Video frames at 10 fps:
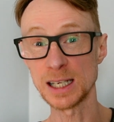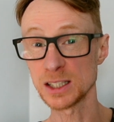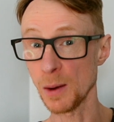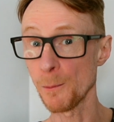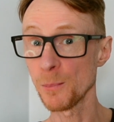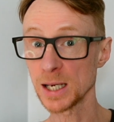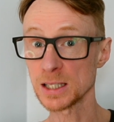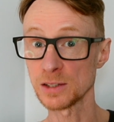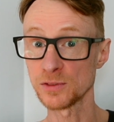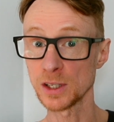It's a
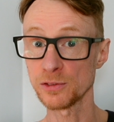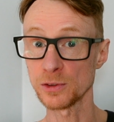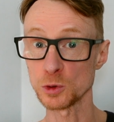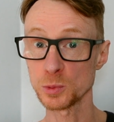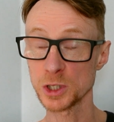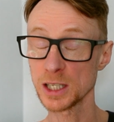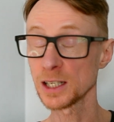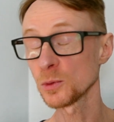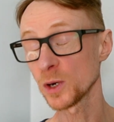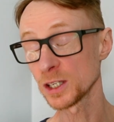massive difference,
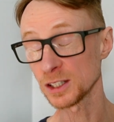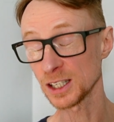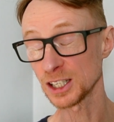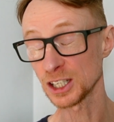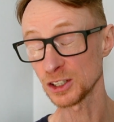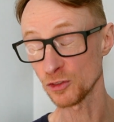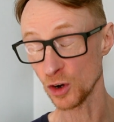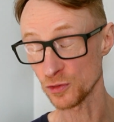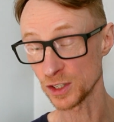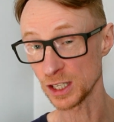particularly when you're thinking of
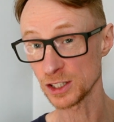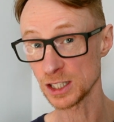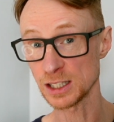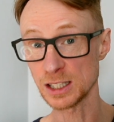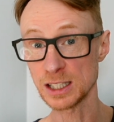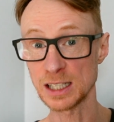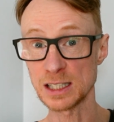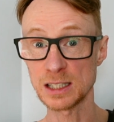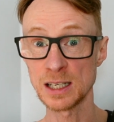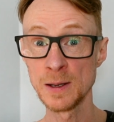over
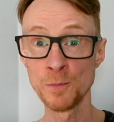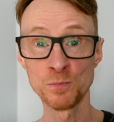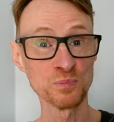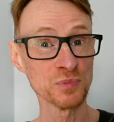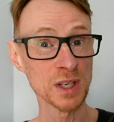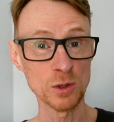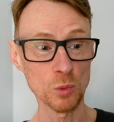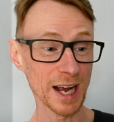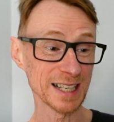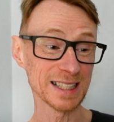distances,
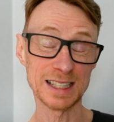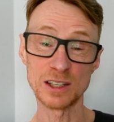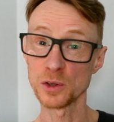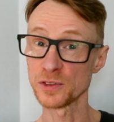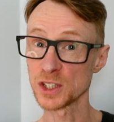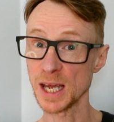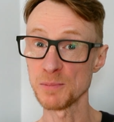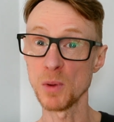well, anything over 10